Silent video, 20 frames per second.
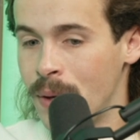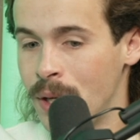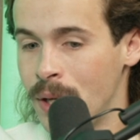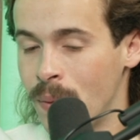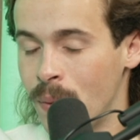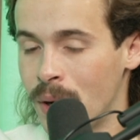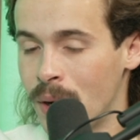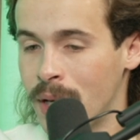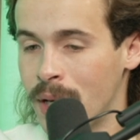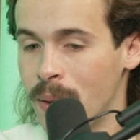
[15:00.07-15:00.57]

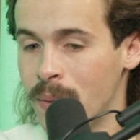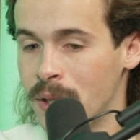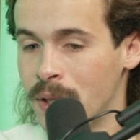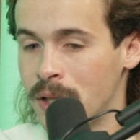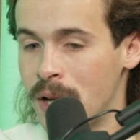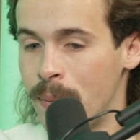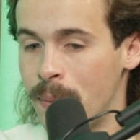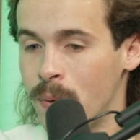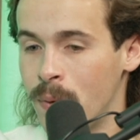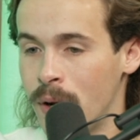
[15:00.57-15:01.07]
working with
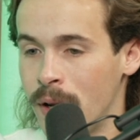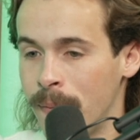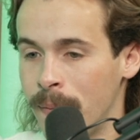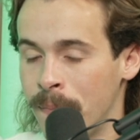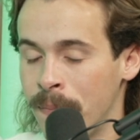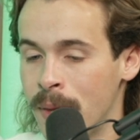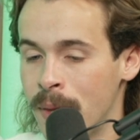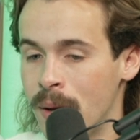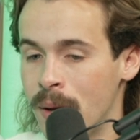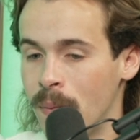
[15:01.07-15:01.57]
someone
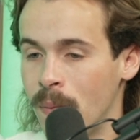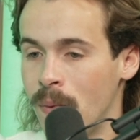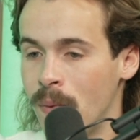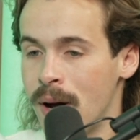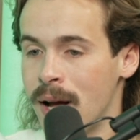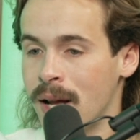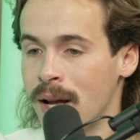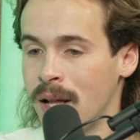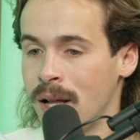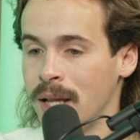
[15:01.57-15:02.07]

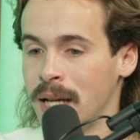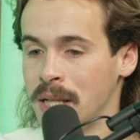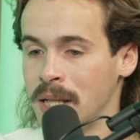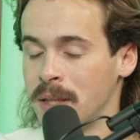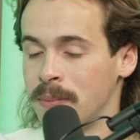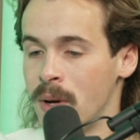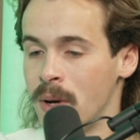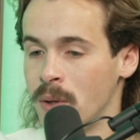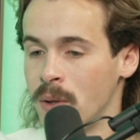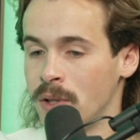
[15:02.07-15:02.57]
what
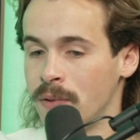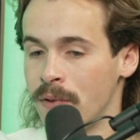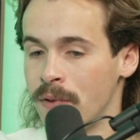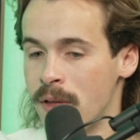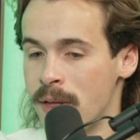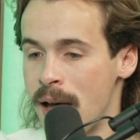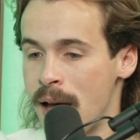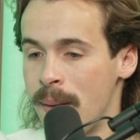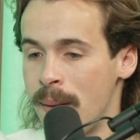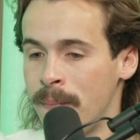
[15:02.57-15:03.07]
clicks most for
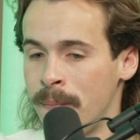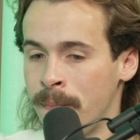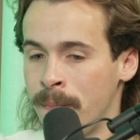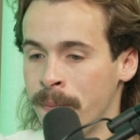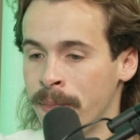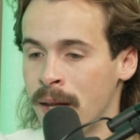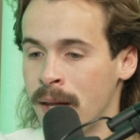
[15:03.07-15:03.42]
them,